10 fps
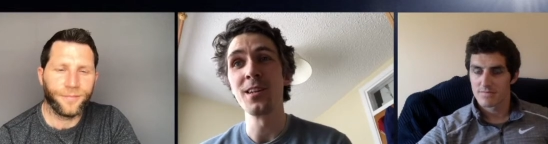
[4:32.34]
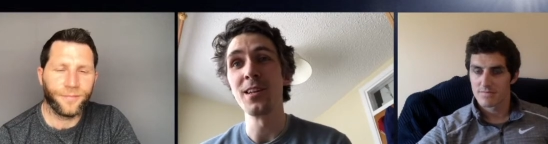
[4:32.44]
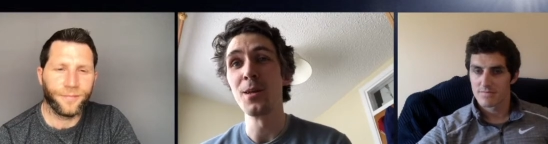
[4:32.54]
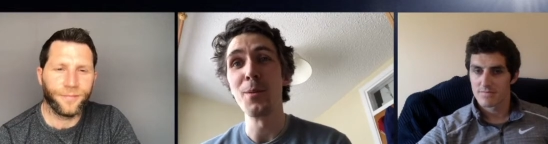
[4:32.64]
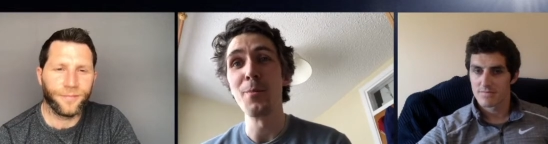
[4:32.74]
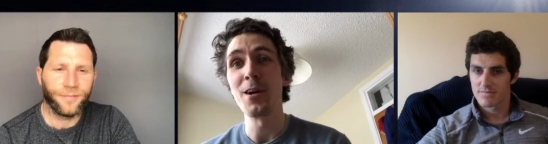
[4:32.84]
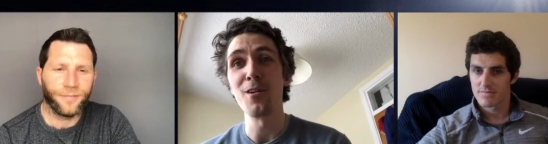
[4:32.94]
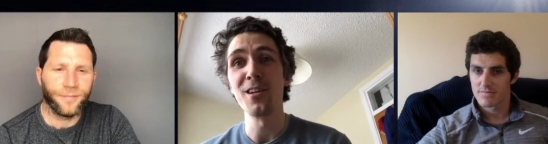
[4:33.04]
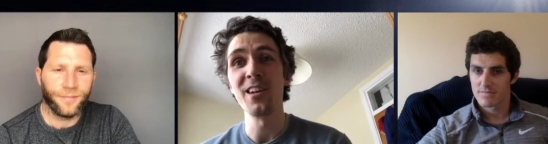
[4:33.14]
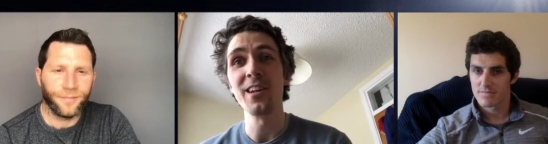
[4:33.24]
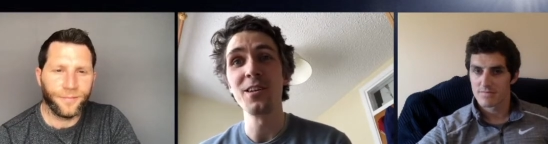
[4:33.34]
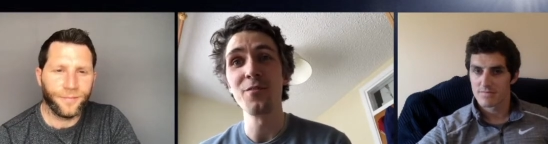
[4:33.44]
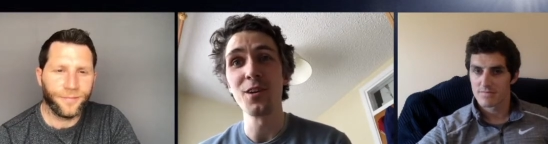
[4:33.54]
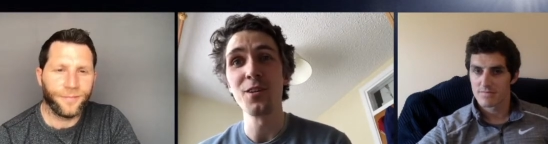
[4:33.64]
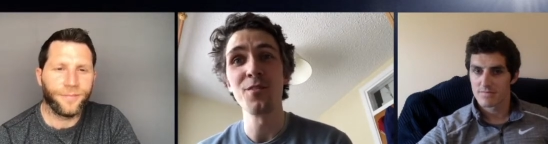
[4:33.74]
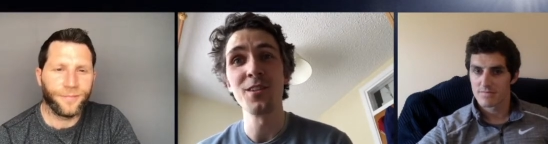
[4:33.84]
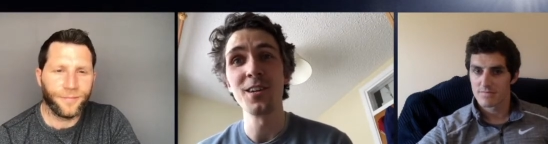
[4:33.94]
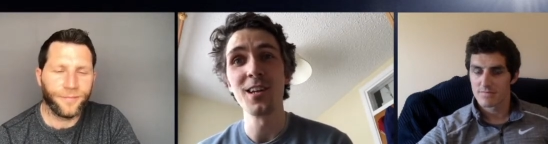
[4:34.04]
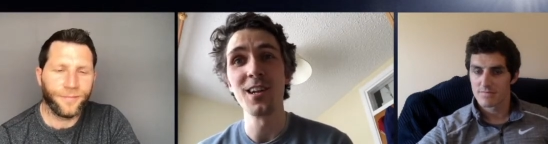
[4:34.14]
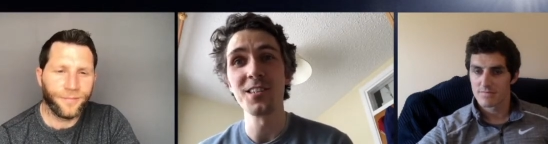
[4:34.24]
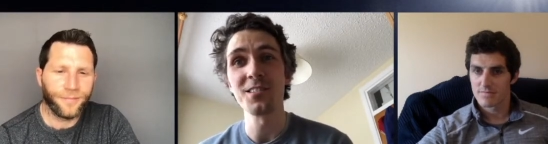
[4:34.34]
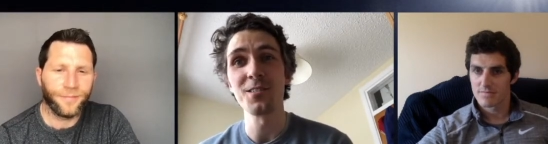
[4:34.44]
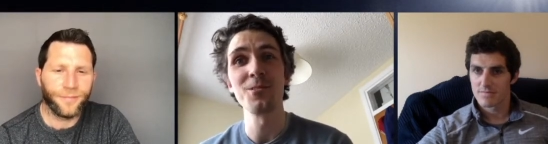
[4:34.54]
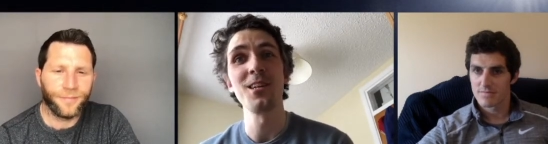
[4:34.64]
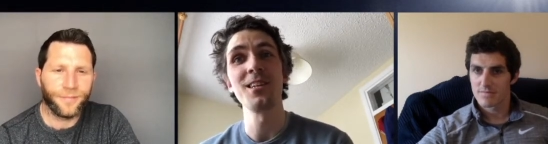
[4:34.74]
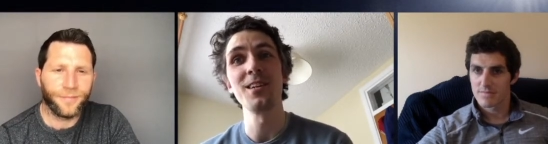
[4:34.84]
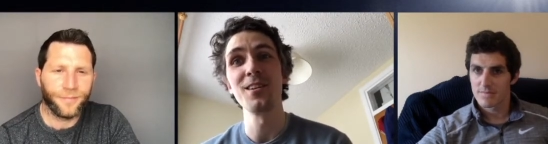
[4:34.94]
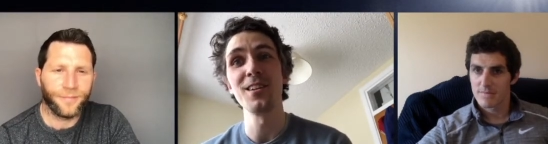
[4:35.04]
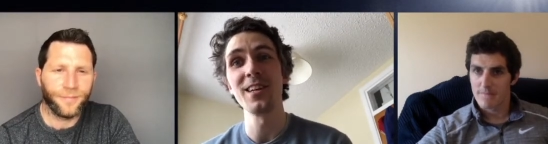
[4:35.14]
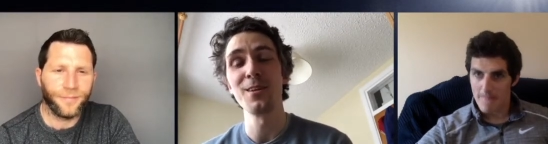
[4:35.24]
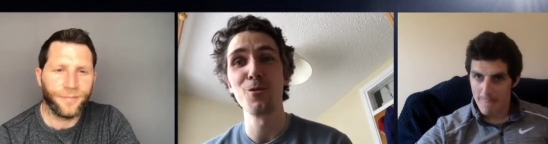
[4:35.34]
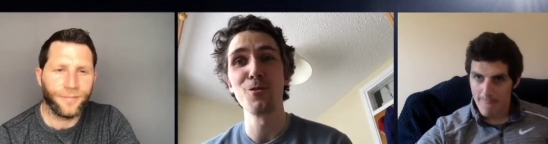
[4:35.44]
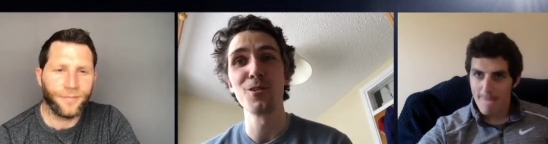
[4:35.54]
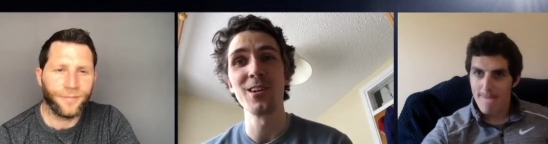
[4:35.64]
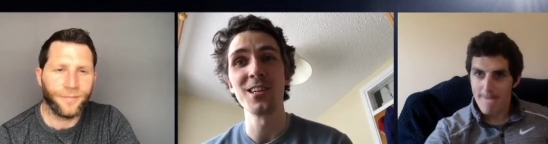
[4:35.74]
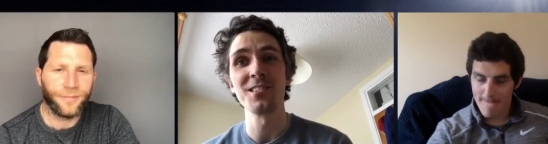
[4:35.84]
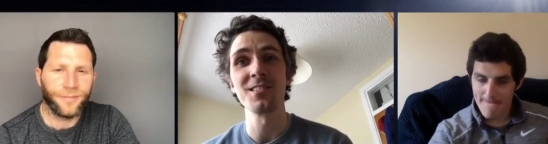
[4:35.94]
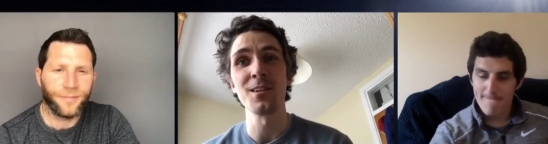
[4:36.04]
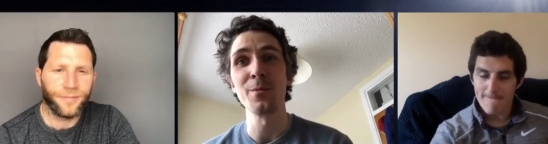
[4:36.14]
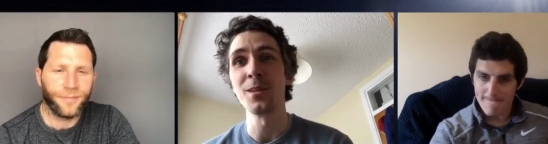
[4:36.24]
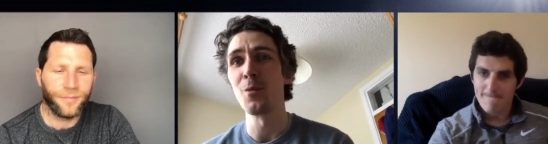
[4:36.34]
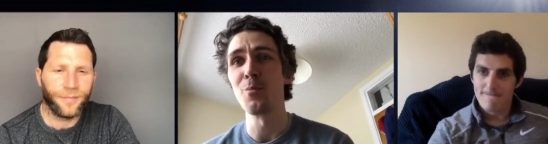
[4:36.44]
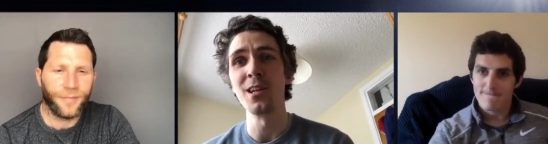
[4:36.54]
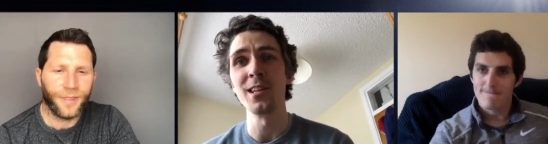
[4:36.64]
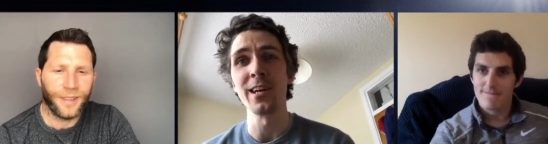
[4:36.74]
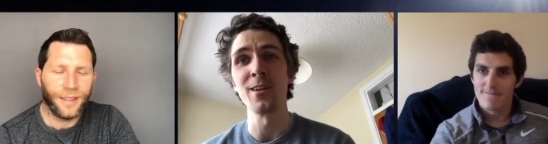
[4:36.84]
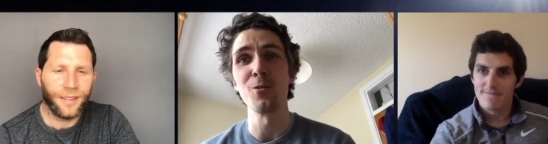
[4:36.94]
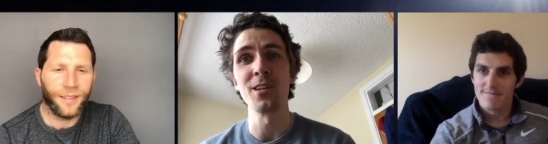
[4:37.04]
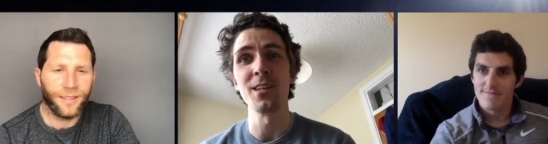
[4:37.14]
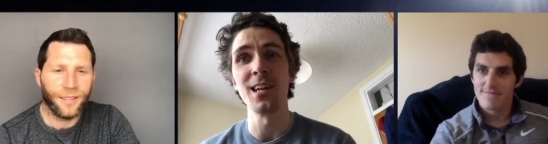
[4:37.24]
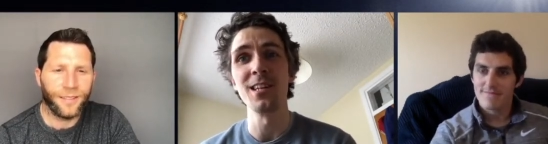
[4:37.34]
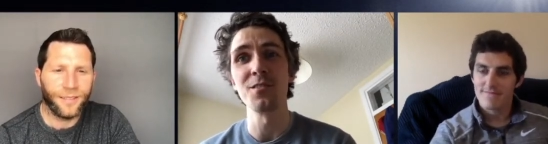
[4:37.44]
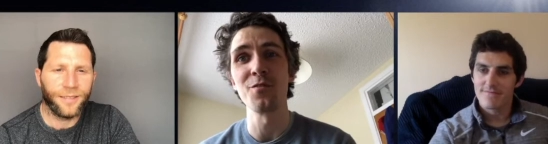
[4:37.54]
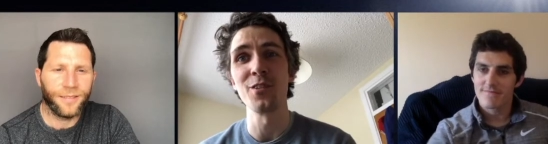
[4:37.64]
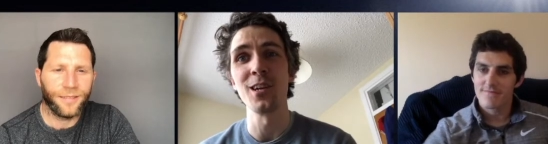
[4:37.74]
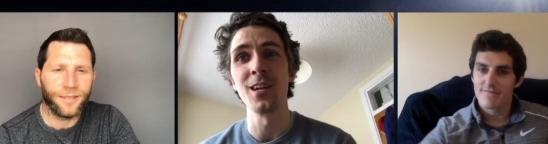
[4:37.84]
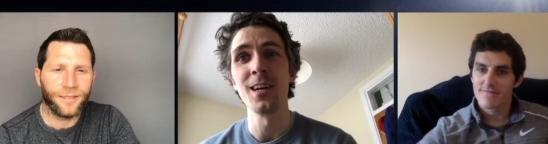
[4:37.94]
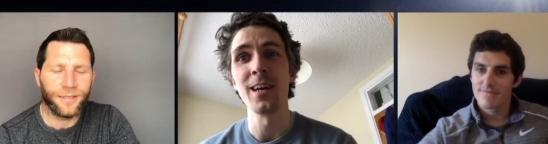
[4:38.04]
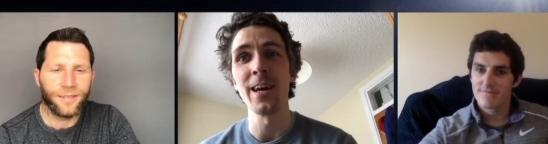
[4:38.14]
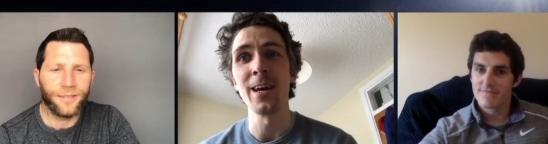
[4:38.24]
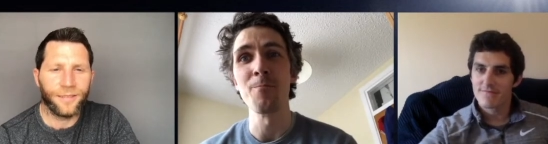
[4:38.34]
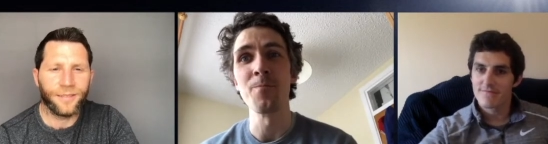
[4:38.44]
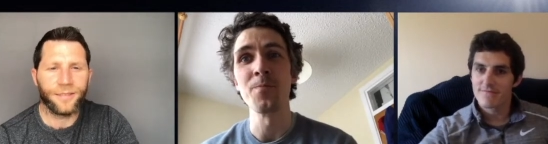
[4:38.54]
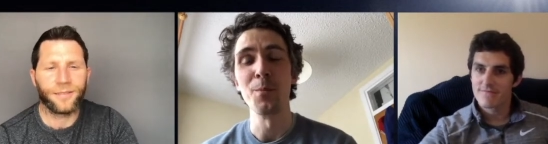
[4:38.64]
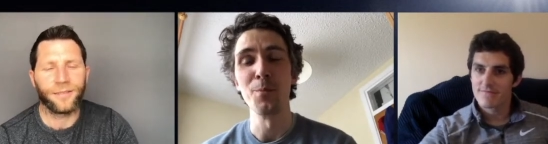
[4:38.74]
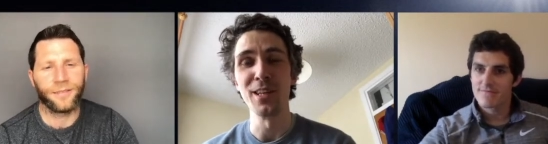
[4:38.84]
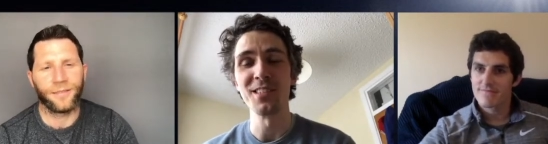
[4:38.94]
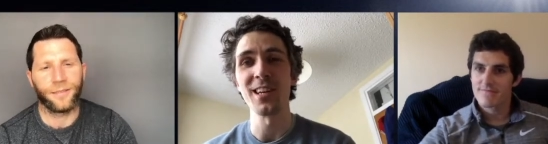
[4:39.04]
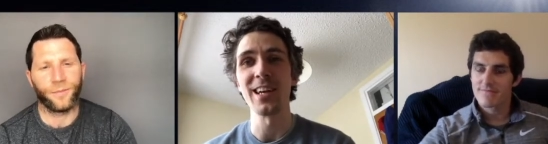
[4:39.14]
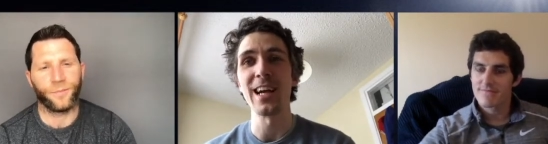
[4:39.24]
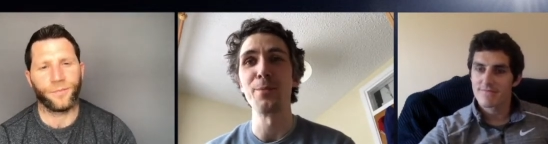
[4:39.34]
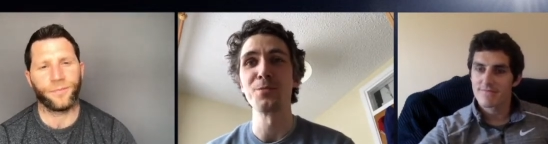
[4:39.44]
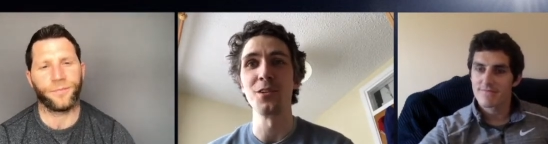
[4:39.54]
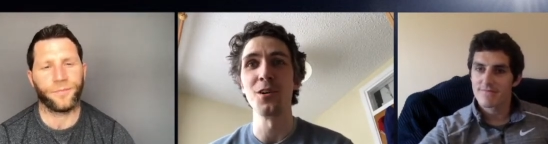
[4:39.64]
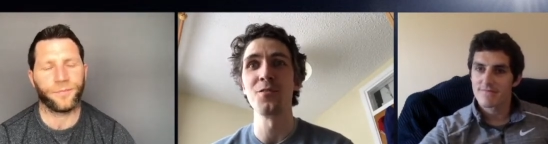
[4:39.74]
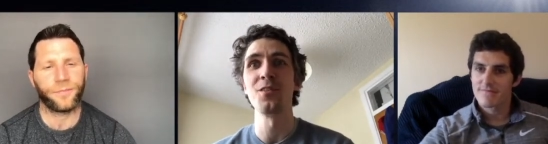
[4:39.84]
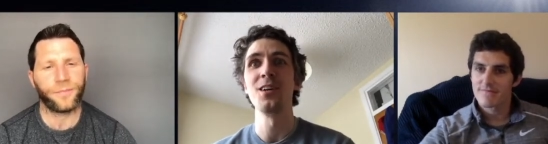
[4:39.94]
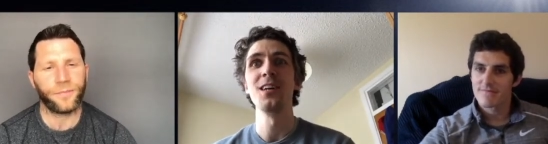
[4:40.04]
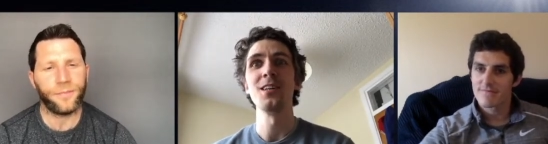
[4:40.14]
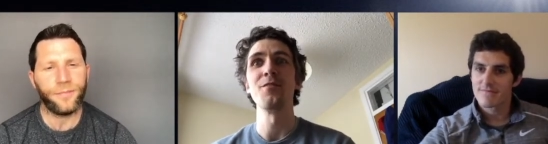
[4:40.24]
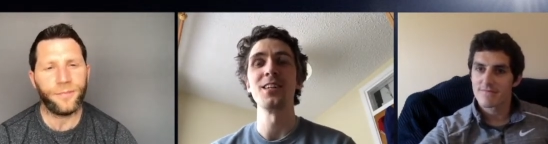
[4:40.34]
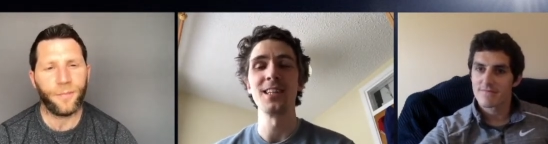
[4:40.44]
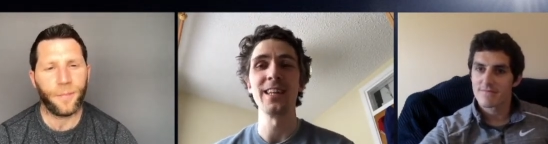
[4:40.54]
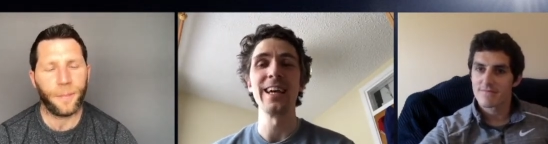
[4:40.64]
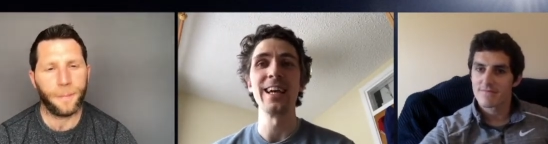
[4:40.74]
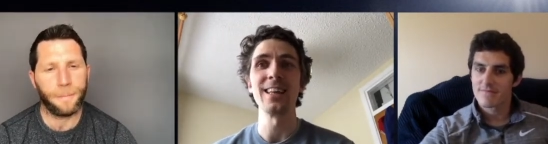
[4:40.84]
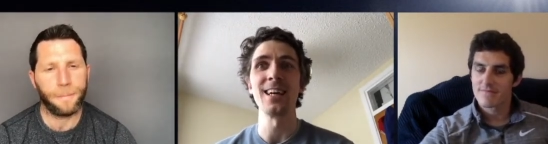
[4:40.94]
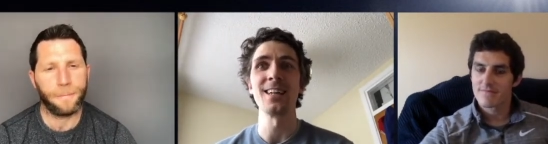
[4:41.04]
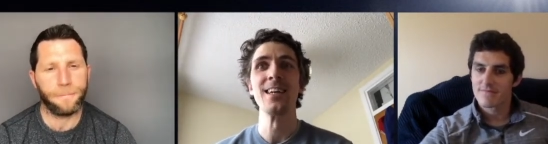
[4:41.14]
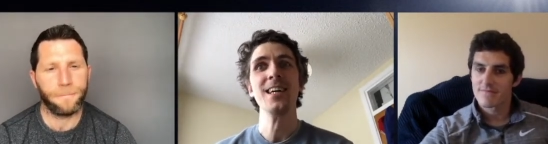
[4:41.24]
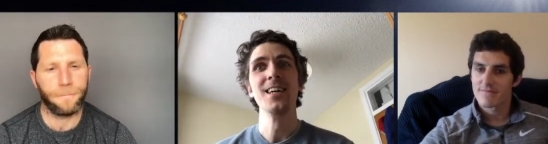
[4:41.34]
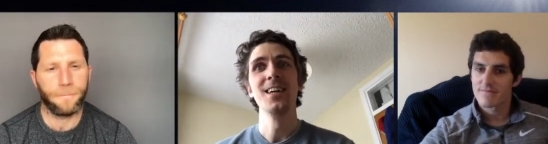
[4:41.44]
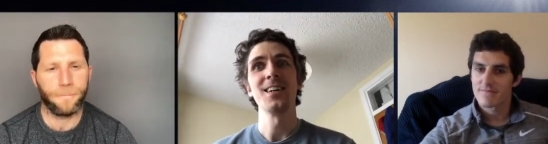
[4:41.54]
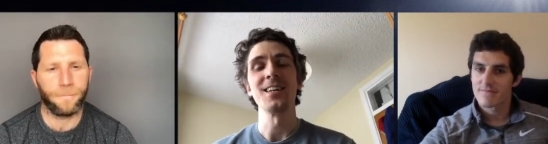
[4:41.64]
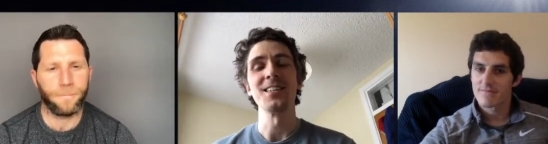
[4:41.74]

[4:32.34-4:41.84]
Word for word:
Speaker 1: did they play better hurling in 95, the year they lost it? Was that the year that they had more regrets? I mean, they were brilliant that year, weren't they, in the Leinster final? Um, but this kind of caps it off the fact that they get that kind of